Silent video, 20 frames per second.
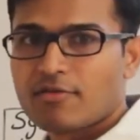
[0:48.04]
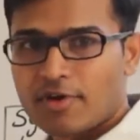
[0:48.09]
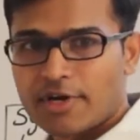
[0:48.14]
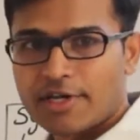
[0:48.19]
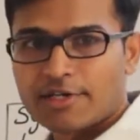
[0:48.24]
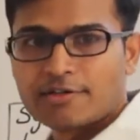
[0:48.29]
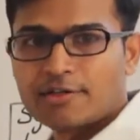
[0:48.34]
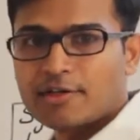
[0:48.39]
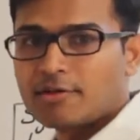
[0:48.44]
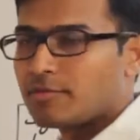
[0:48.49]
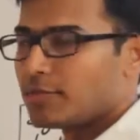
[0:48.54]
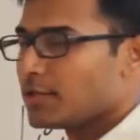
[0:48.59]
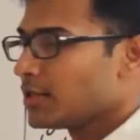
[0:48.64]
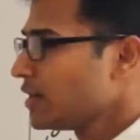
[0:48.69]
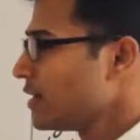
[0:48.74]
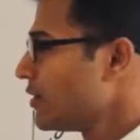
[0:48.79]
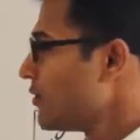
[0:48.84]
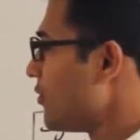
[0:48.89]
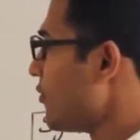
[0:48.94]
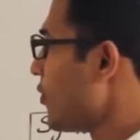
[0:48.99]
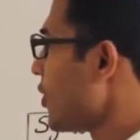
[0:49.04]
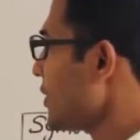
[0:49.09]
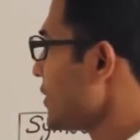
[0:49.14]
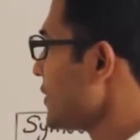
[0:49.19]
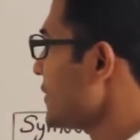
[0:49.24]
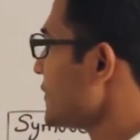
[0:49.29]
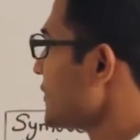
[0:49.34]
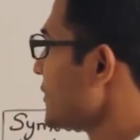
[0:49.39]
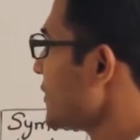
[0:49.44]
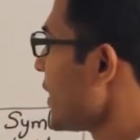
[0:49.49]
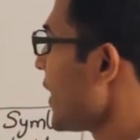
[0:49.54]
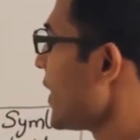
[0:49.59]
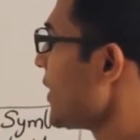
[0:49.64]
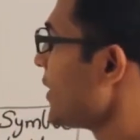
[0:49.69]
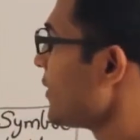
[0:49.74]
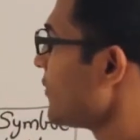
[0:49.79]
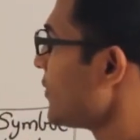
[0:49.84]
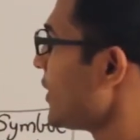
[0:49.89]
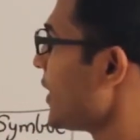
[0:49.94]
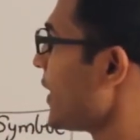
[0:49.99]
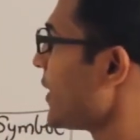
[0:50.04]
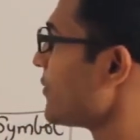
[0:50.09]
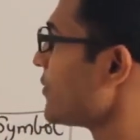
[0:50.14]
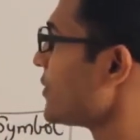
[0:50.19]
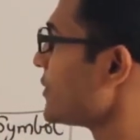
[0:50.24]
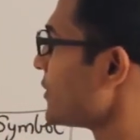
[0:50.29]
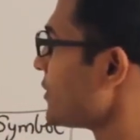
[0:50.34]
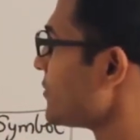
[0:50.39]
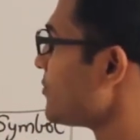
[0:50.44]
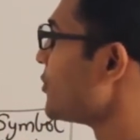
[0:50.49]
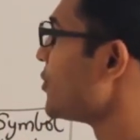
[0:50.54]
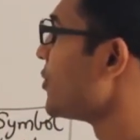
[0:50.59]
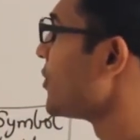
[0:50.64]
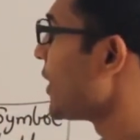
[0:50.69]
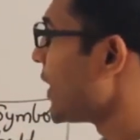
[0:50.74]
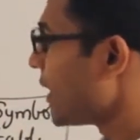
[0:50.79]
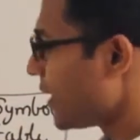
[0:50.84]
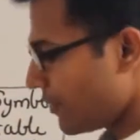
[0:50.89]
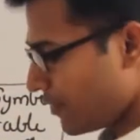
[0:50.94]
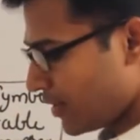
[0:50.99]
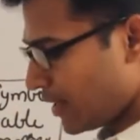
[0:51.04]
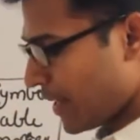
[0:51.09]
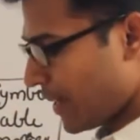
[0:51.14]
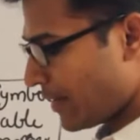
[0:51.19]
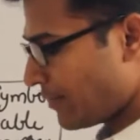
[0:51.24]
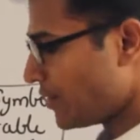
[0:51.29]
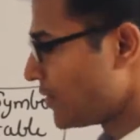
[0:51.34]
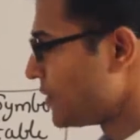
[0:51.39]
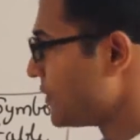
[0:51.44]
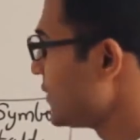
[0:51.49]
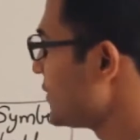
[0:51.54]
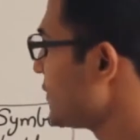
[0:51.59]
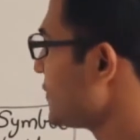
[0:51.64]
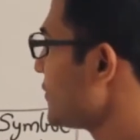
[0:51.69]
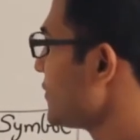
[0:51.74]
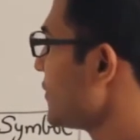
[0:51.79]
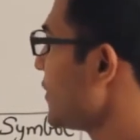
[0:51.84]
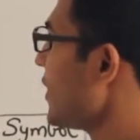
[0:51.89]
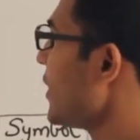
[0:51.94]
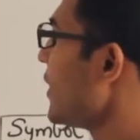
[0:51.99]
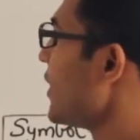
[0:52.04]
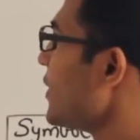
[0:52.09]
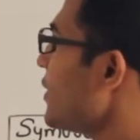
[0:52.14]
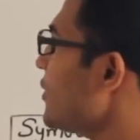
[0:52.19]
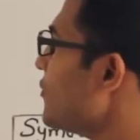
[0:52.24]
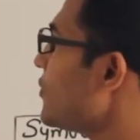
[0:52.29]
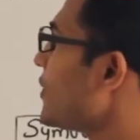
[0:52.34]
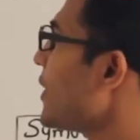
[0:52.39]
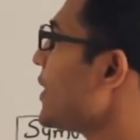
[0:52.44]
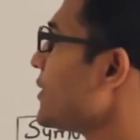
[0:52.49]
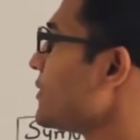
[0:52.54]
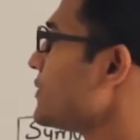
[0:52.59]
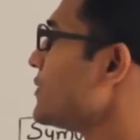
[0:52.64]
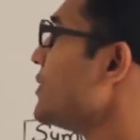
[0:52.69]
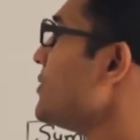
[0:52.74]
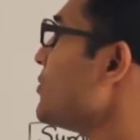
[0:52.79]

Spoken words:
For example, what is a high level language and pure high level language is, if you write a